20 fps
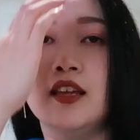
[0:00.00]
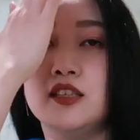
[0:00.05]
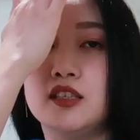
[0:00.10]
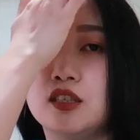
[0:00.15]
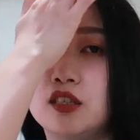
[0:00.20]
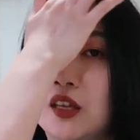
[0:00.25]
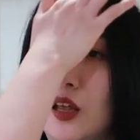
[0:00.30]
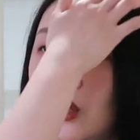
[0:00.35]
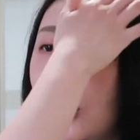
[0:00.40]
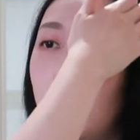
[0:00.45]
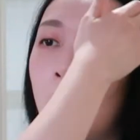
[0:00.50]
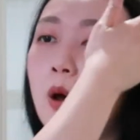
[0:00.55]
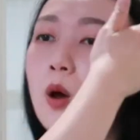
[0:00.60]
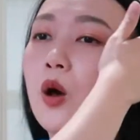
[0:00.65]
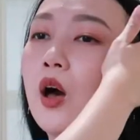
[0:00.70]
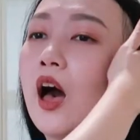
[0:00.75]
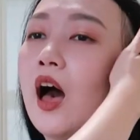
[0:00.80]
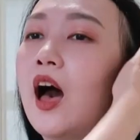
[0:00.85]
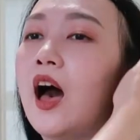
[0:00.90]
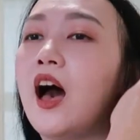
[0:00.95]
So
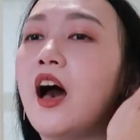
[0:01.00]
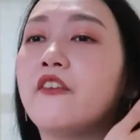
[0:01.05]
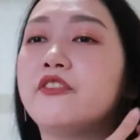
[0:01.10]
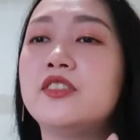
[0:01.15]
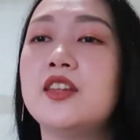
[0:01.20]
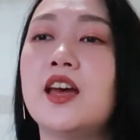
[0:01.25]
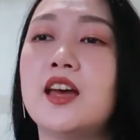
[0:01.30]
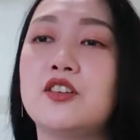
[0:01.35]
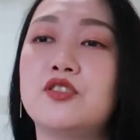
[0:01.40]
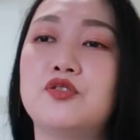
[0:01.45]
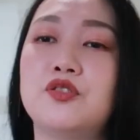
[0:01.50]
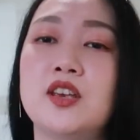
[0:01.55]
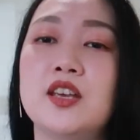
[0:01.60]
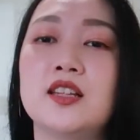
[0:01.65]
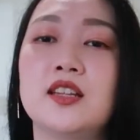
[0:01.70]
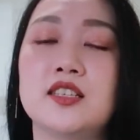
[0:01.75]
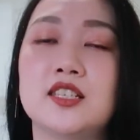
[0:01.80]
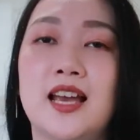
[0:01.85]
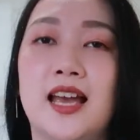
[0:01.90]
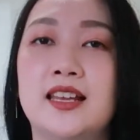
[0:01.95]
after I drink
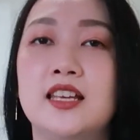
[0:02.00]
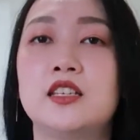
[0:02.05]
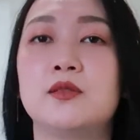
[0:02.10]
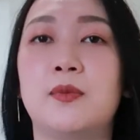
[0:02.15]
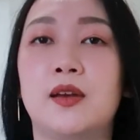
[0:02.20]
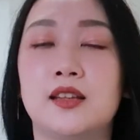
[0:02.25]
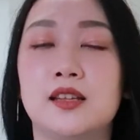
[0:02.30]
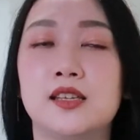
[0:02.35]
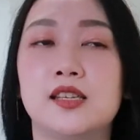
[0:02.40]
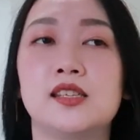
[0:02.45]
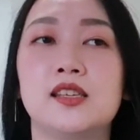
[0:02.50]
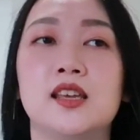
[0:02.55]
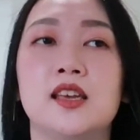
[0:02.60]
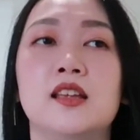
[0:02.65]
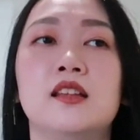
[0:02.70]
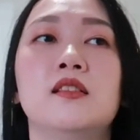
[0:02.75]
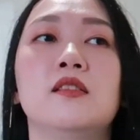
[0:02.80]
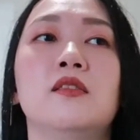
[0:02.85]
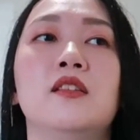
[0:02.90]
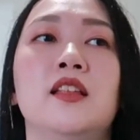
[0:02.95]
the Chinese
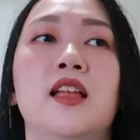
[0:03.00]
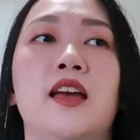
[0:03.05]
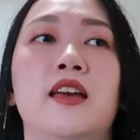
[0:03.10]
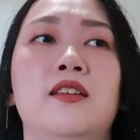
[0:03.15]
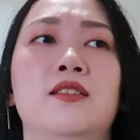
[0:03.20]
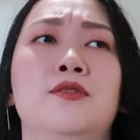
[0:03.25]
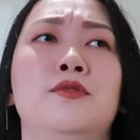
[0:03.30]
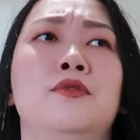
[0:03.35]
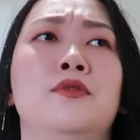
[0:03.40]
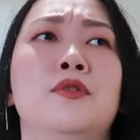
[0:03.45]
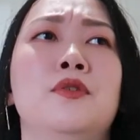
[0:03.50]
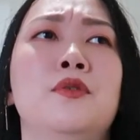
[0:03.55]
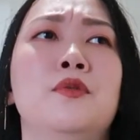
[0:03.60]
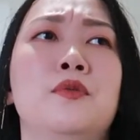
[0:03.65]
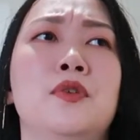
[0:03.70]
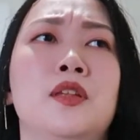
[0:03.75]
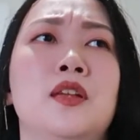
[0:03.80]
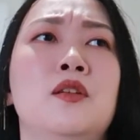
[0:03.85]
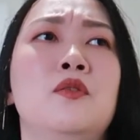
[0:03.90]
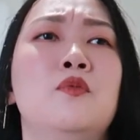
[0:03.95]
medicine,
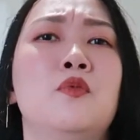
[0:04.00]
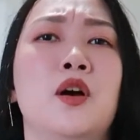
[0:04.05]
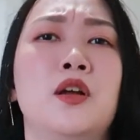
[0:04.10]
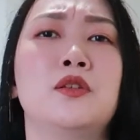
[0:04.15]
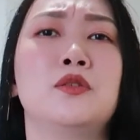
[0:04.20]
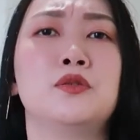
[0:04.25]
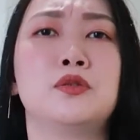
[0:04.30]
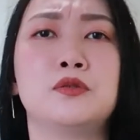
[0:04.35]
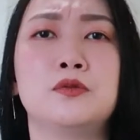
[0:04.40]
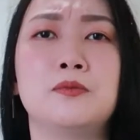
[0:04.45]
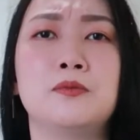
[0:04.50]
within 1-2